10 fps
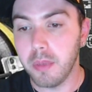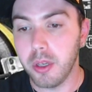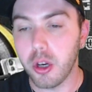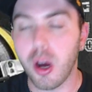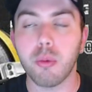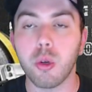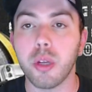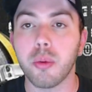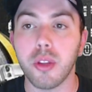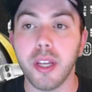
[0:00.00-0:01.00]
Not
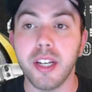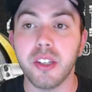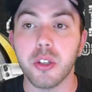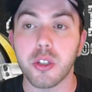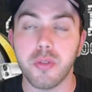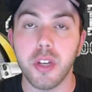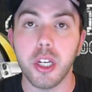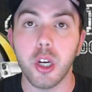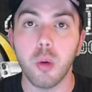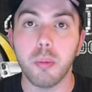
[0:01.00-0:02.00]
really related to this
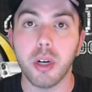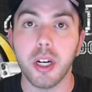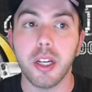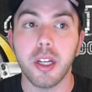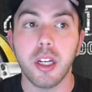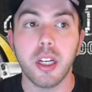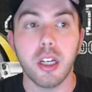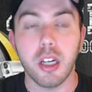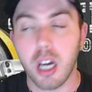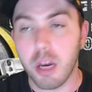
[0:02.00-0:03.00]
video, but
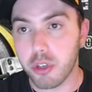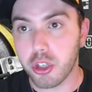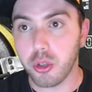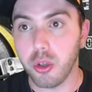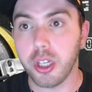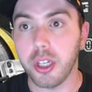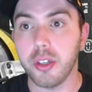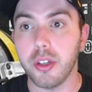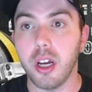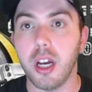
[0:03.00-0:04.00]
I'm just
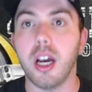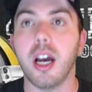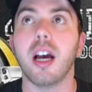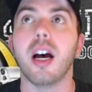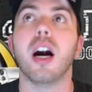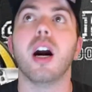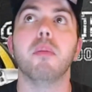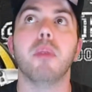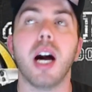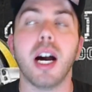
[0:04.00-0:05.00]
looking.
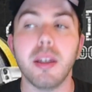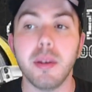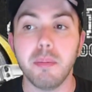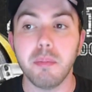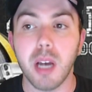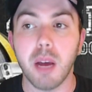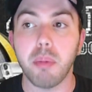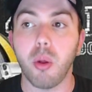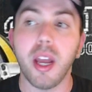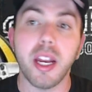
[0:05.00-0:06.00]
I'm
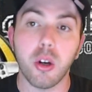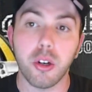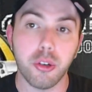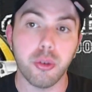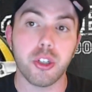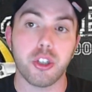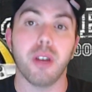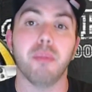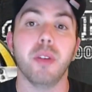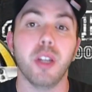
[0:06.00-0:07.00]
planning on doing
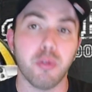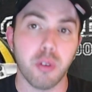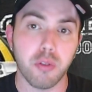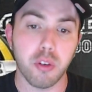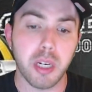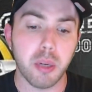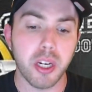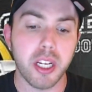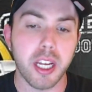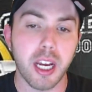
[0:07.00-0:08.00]
something different for my
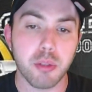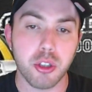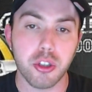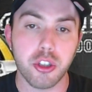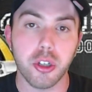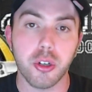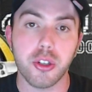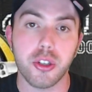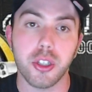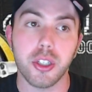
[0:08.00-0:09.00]
recaps this year
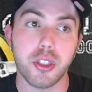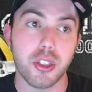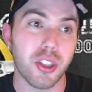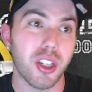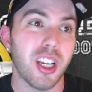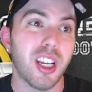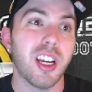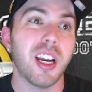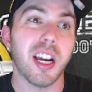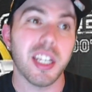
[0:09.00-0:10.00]
since
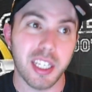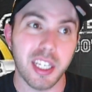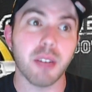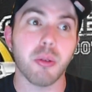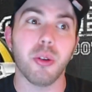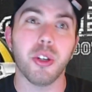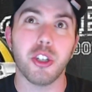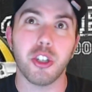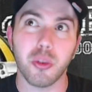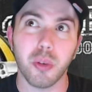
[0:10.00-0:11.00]
I can't really
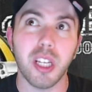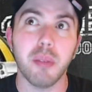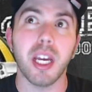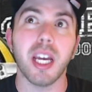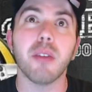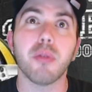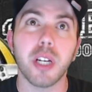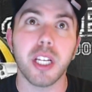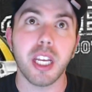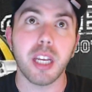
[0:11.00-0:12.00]
stream
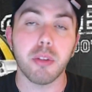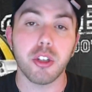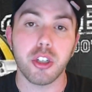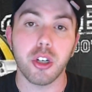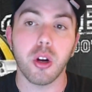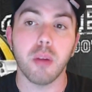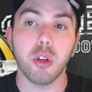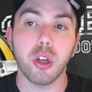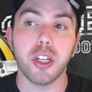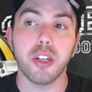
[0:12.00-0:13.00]
every game this year. I'm
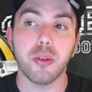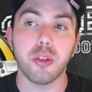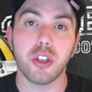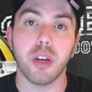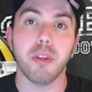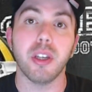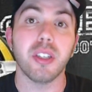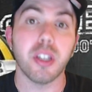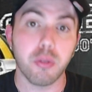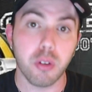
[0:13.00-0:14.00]
looking to do something
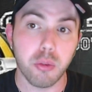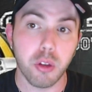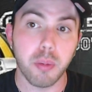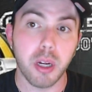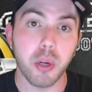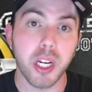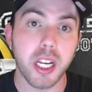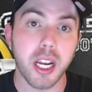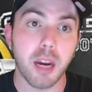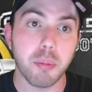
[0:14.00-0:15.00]
different with my
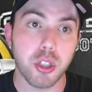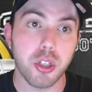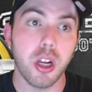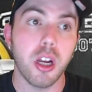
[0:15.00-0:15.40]
recaps,